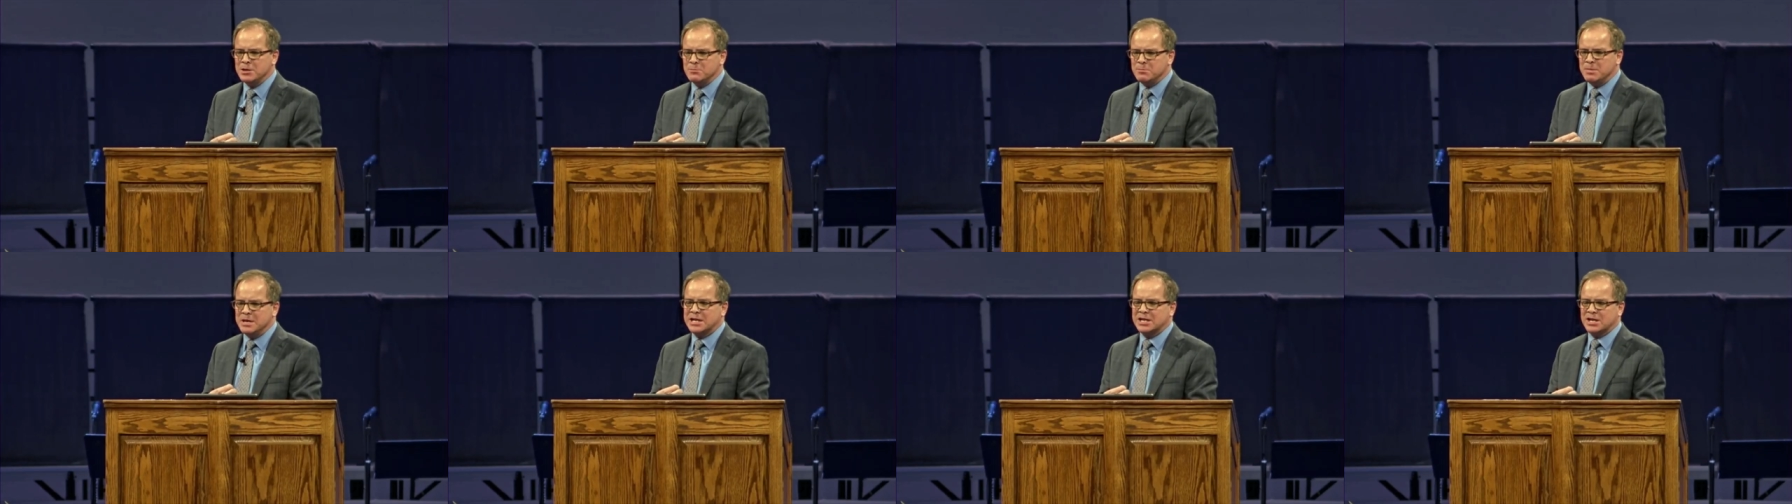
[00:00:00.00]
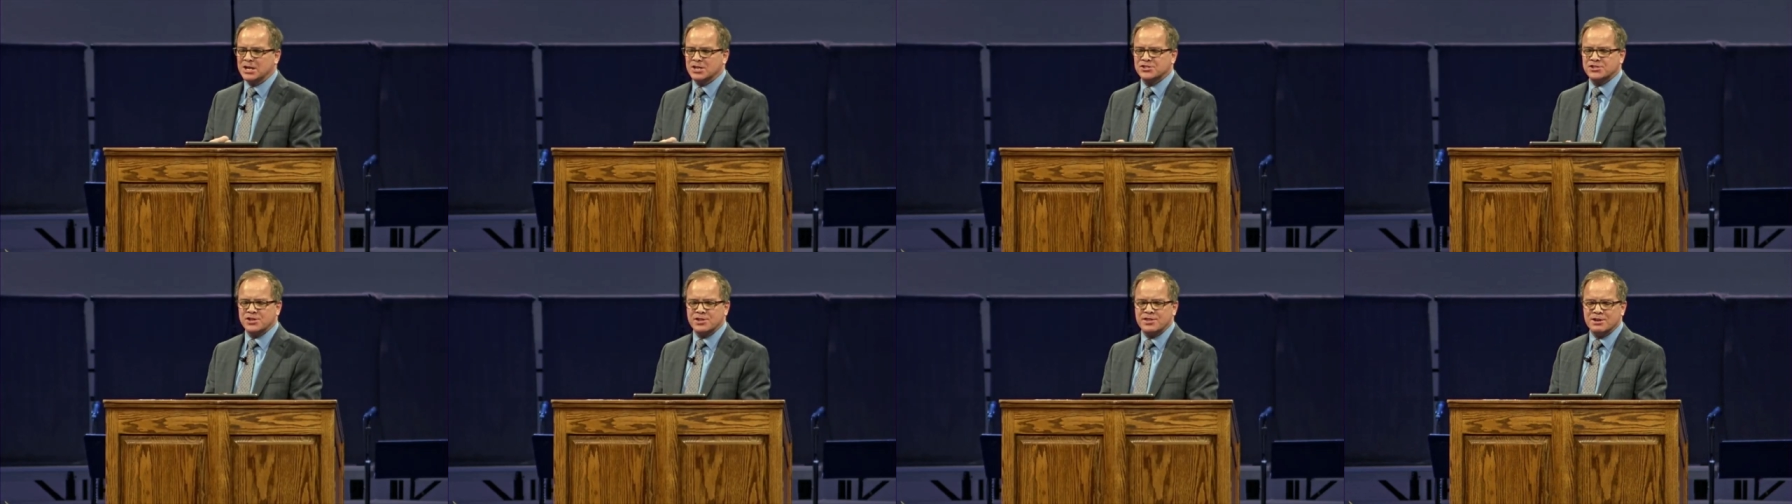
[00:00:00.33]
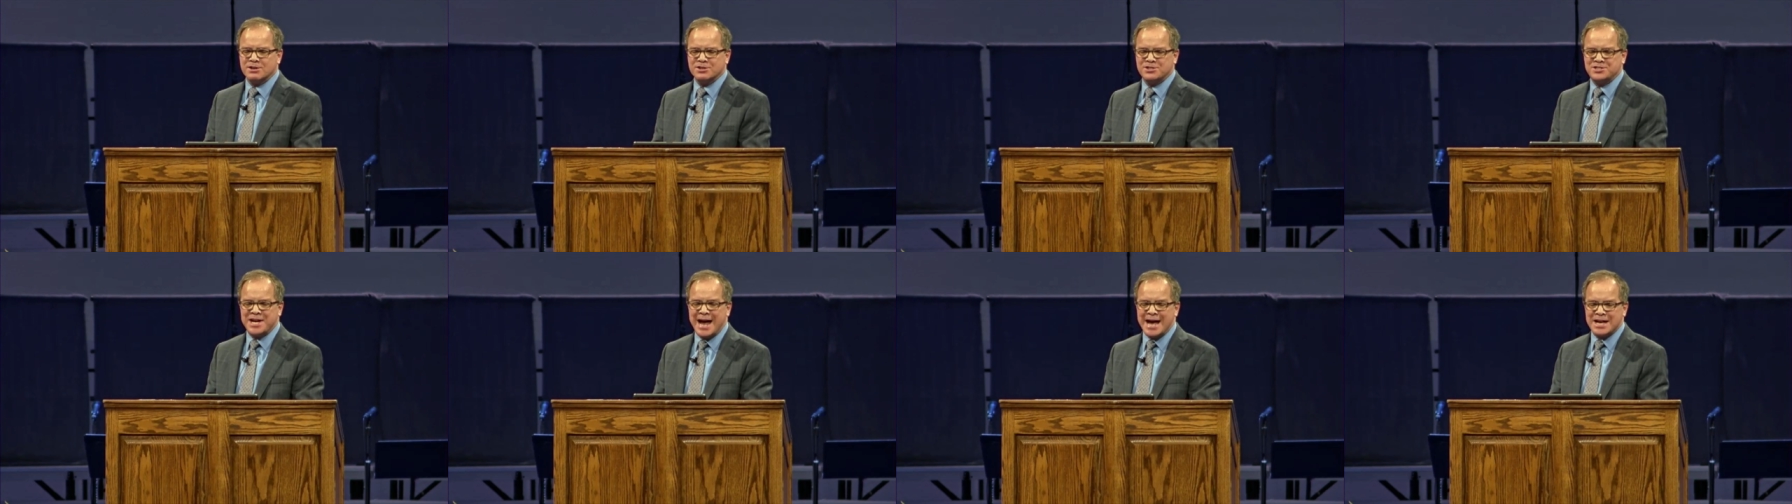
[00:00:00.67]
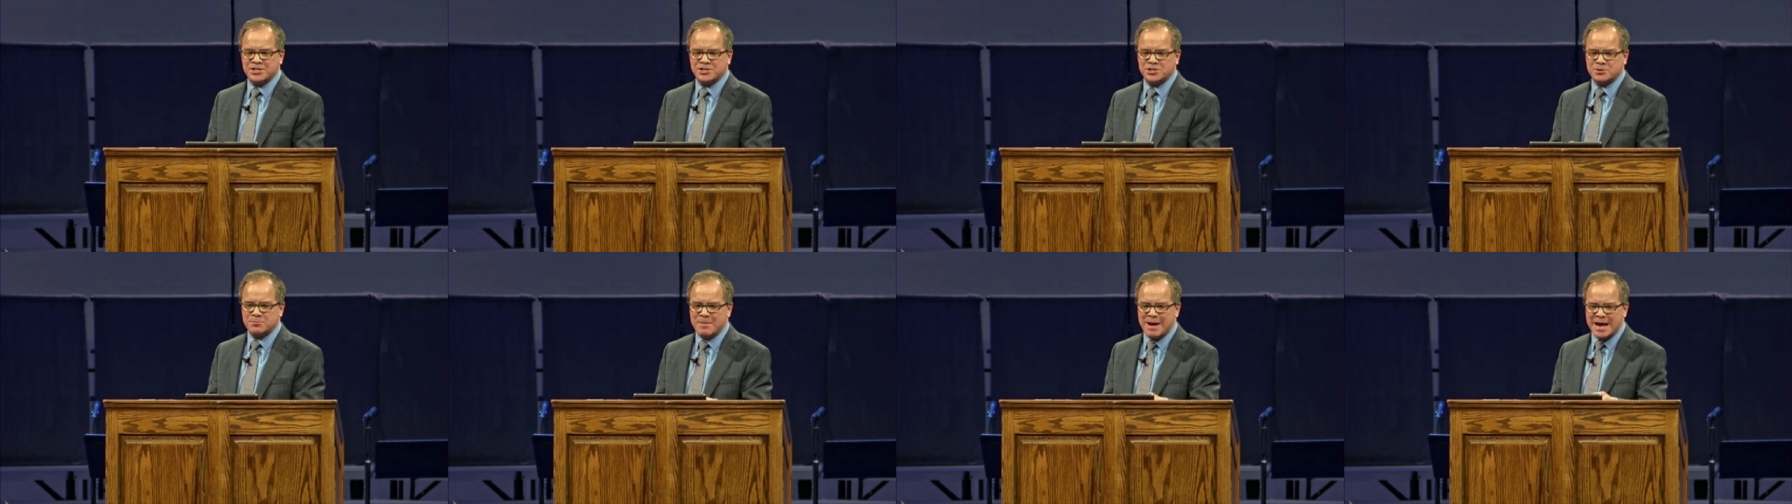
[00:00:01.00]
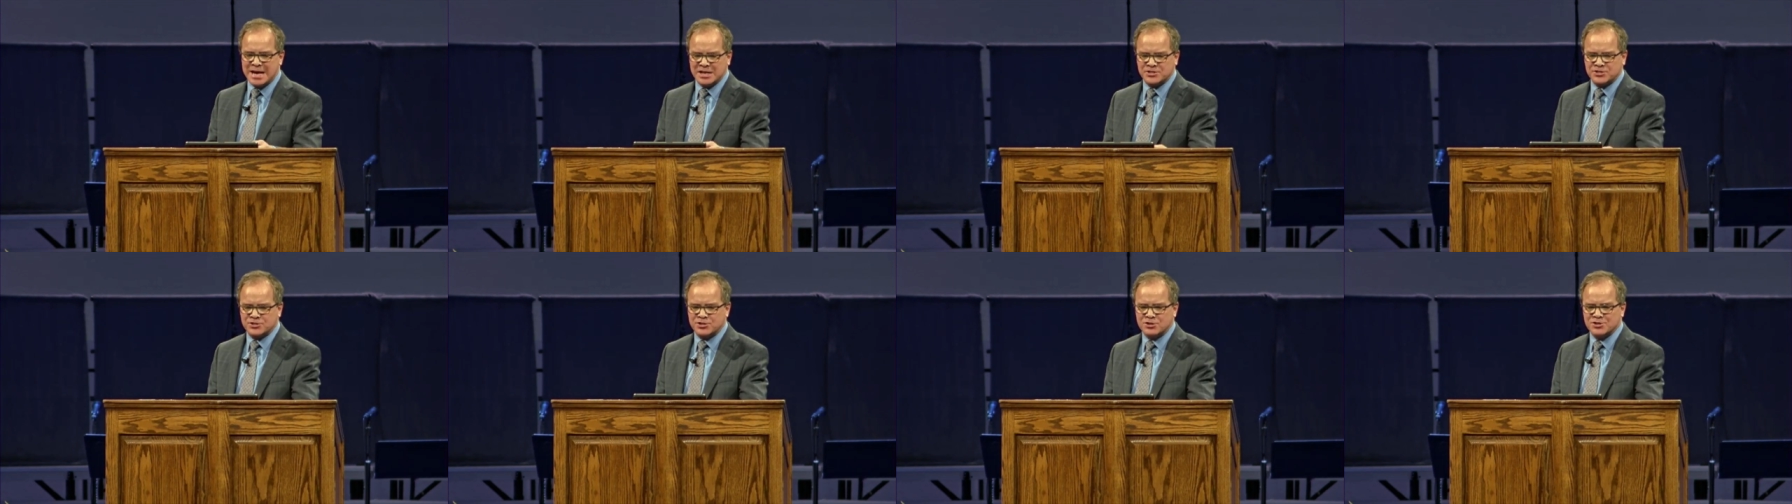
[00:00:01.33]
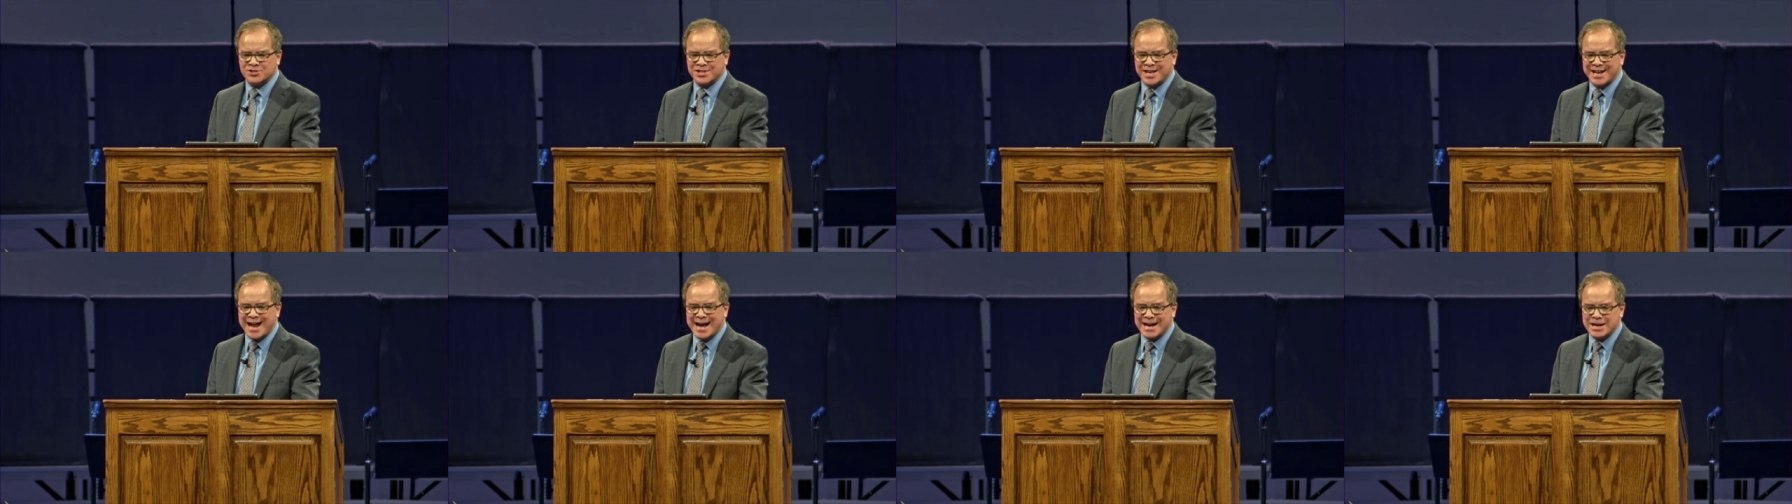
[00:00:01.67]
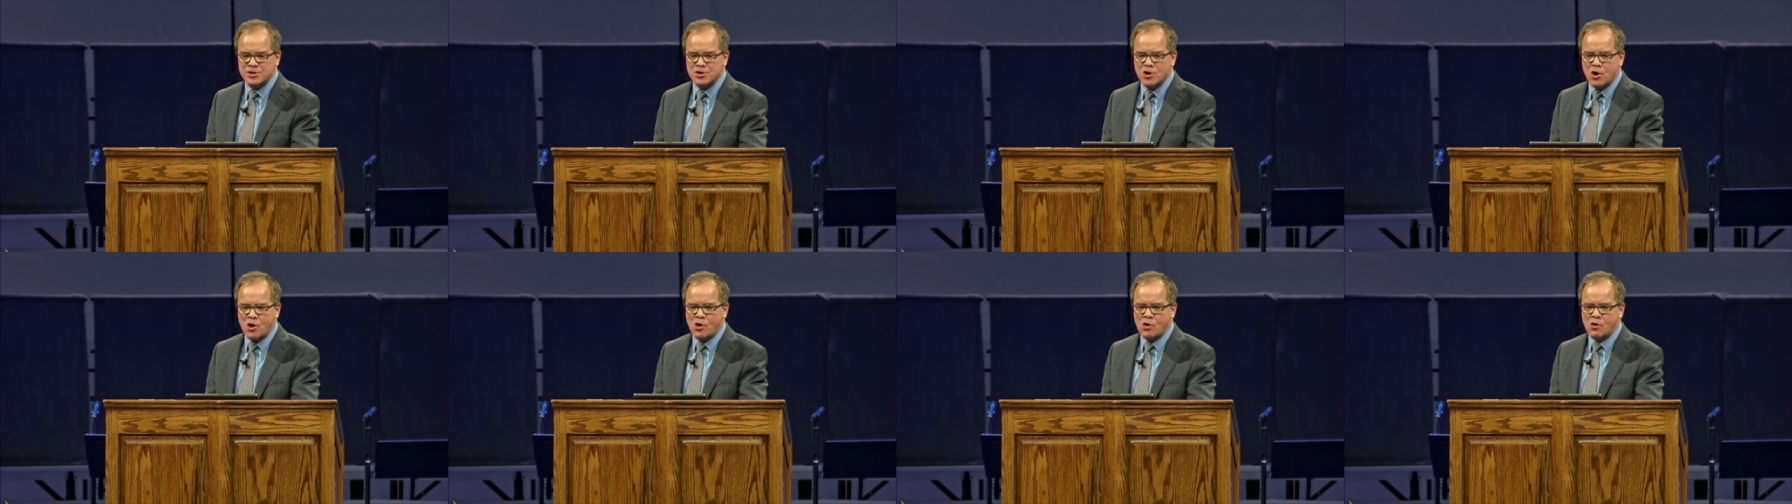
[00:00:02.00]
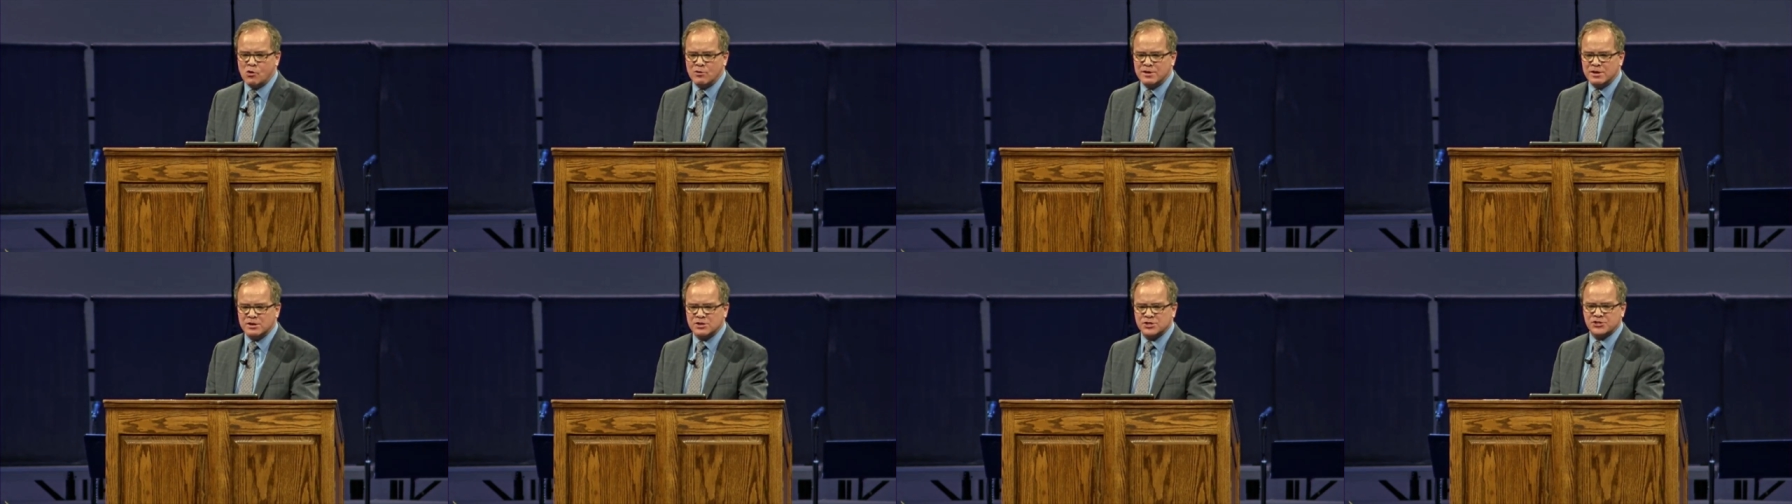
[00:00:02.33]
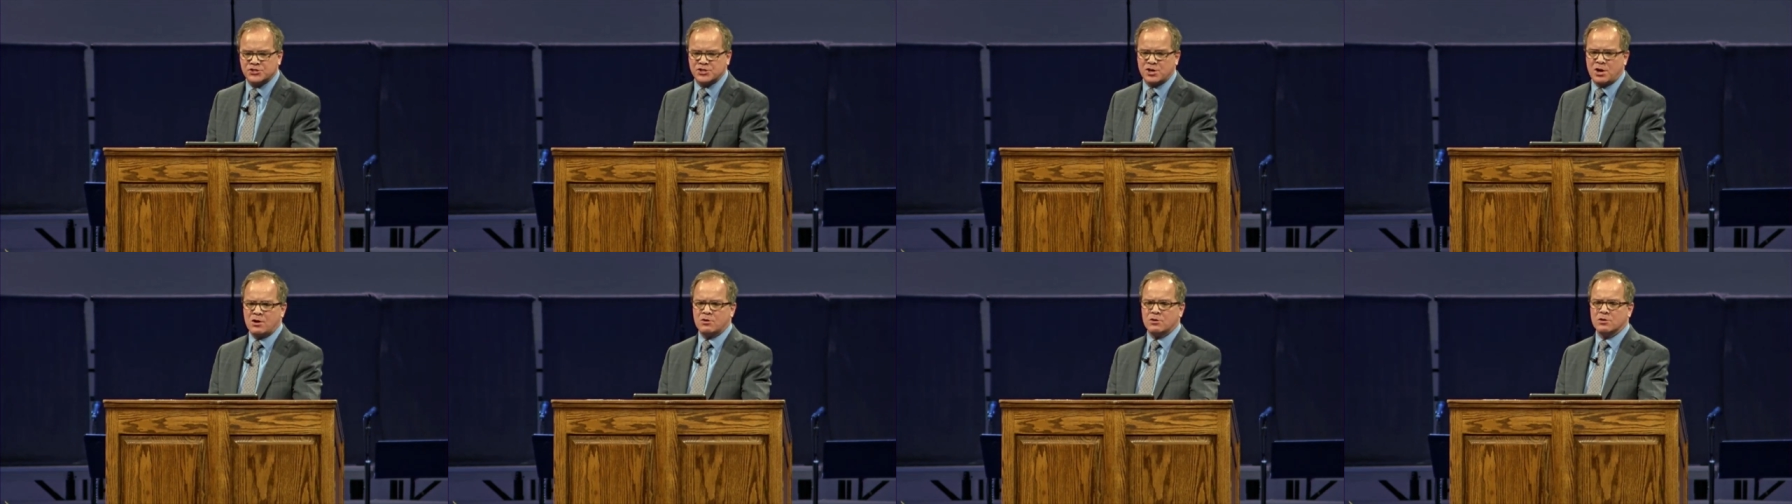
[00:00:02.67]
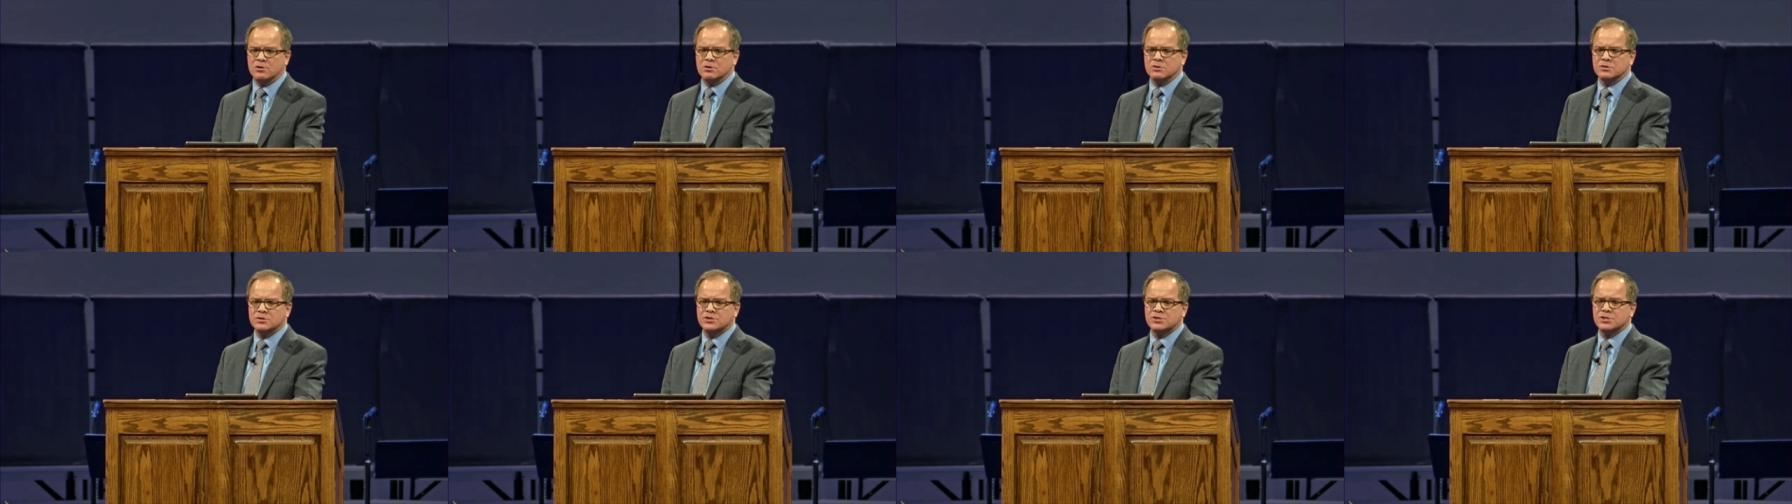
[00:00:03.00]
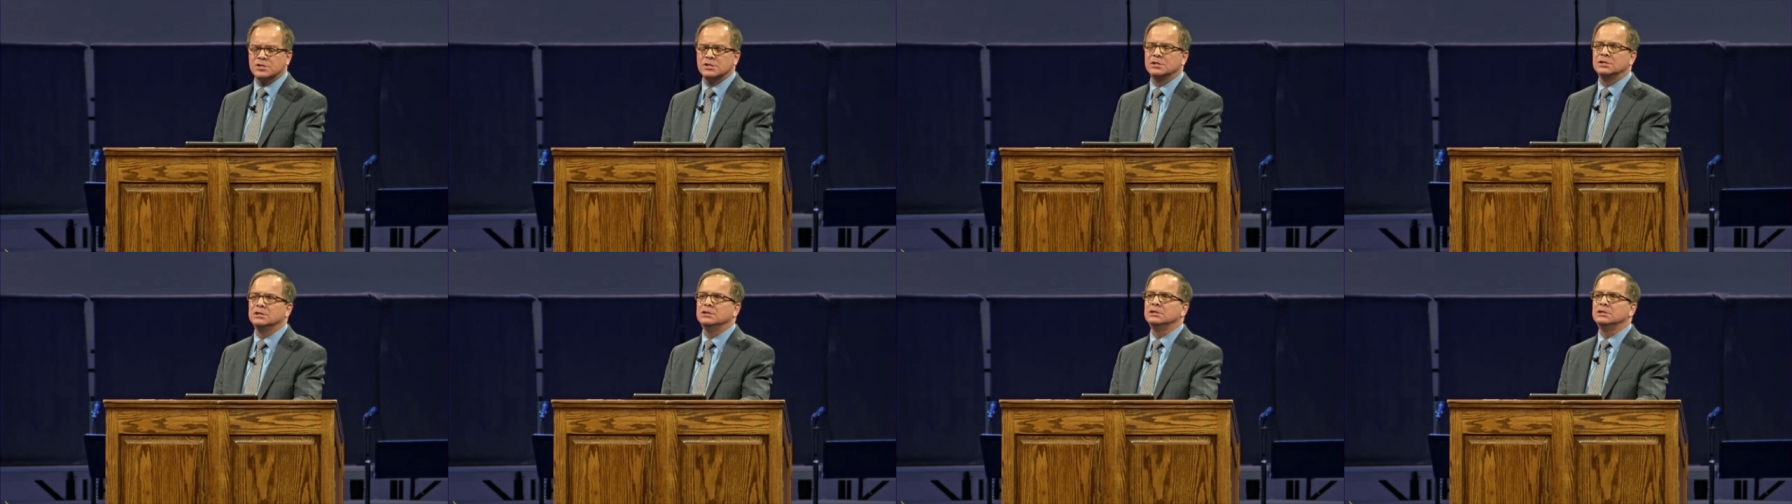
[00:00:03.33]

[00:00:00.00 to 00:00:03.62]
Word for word: because of their taskmasters, and I know their sorrows.